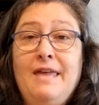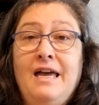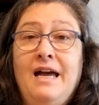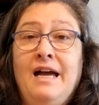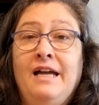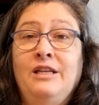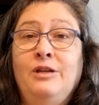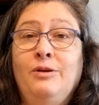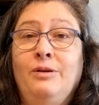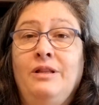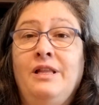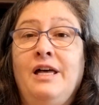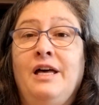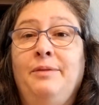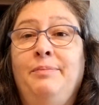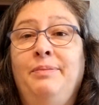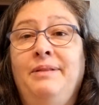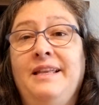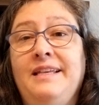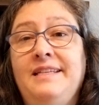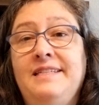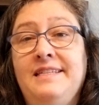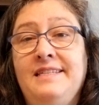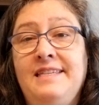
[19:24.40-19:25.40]
know a lot of
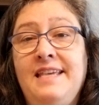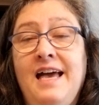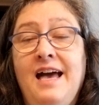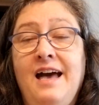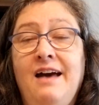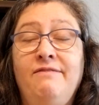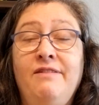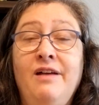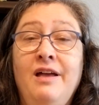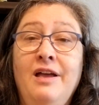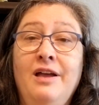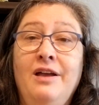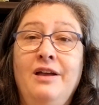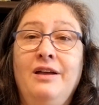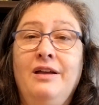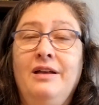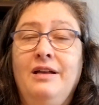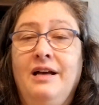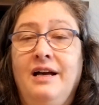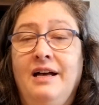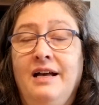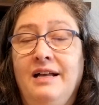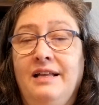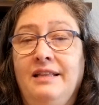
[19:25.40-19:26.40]
places have
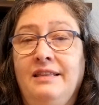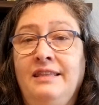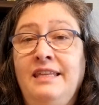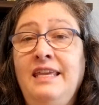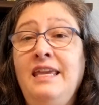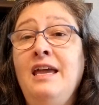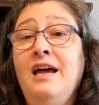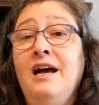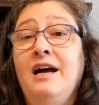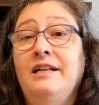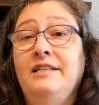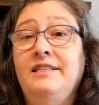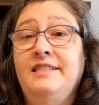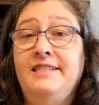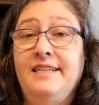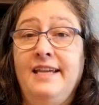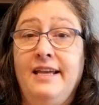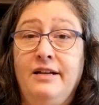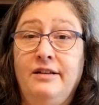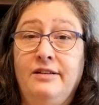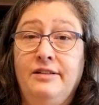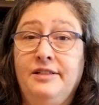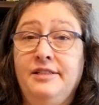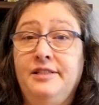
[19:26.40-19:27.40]
Leon
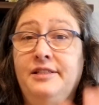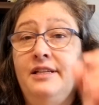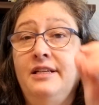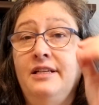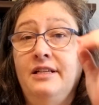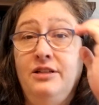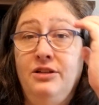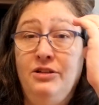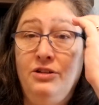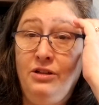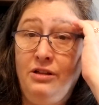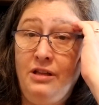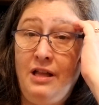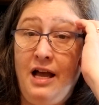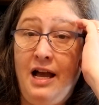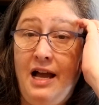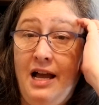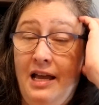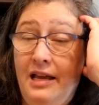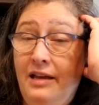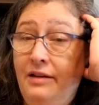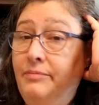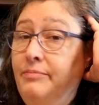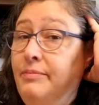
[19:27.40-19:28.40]
sales in
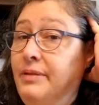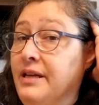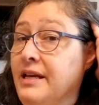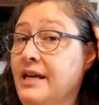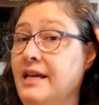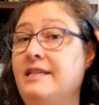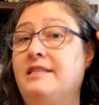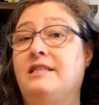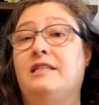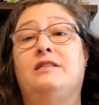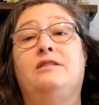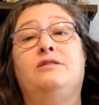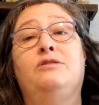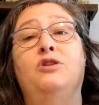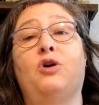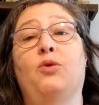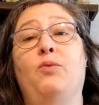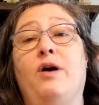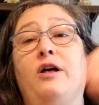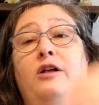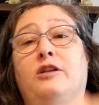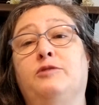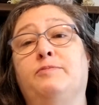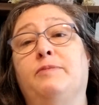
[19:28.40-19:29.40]
July because it's
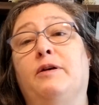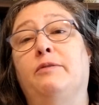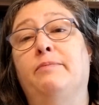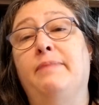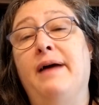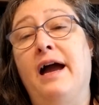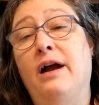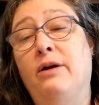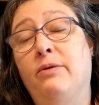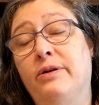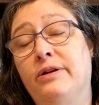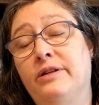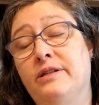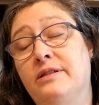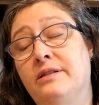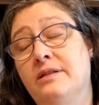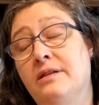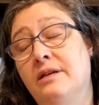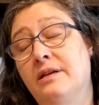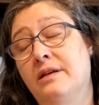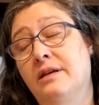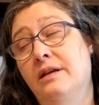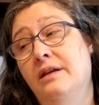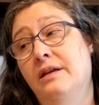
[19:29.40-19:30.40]
Noel spelled backwards.
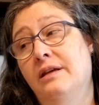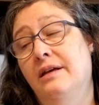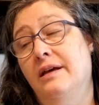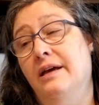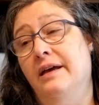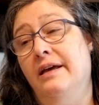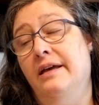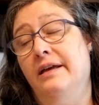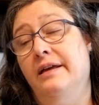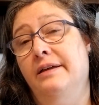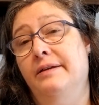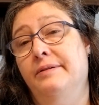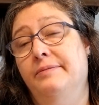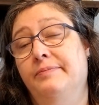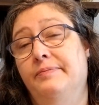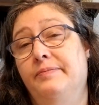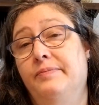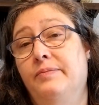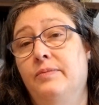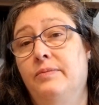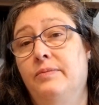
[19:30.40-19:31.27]
That